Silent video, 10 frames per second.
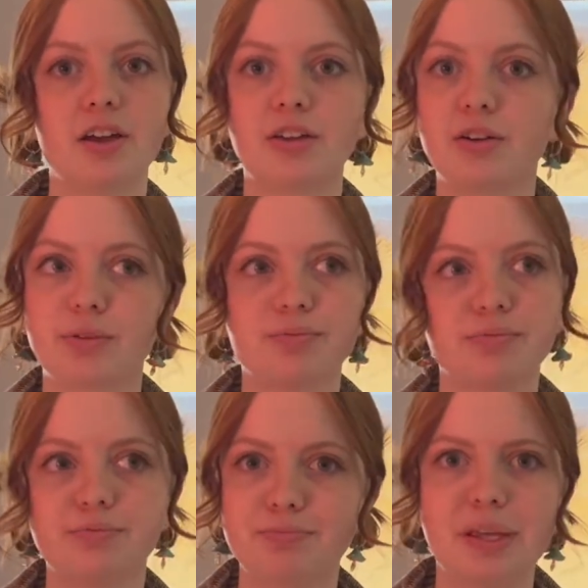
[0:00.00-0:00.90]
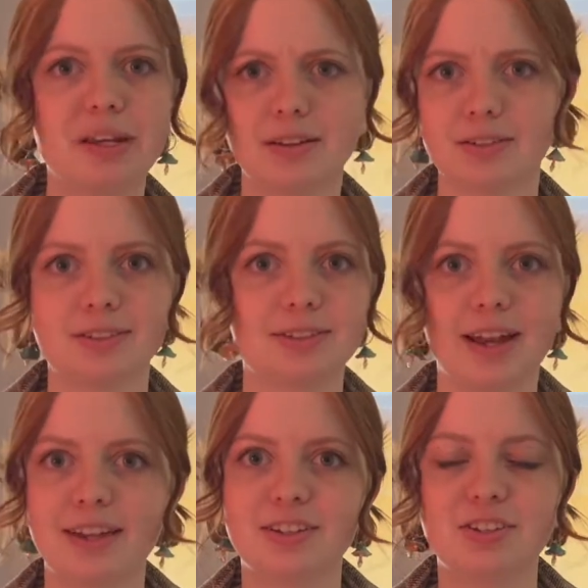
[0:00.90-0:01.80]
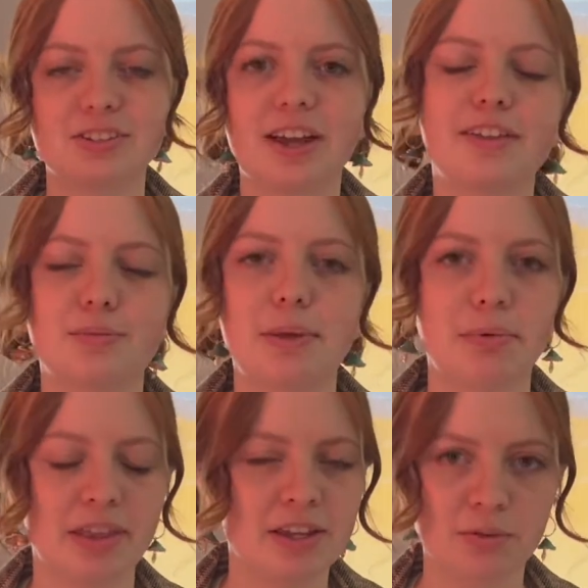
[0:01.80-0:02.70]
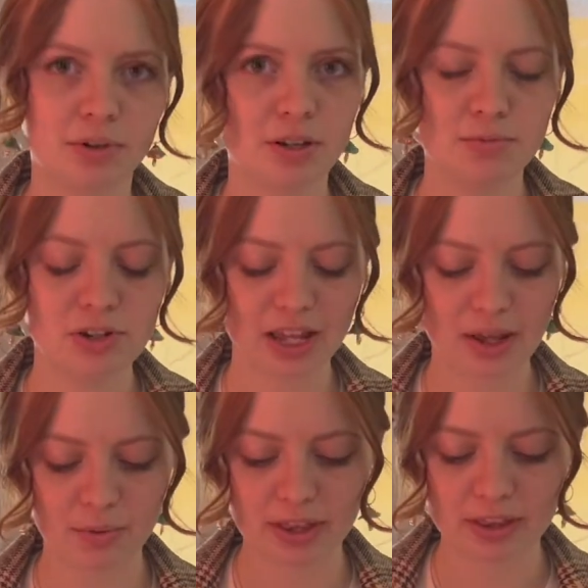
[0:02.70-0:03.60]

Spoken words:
your peers and just other people that you would communicate with.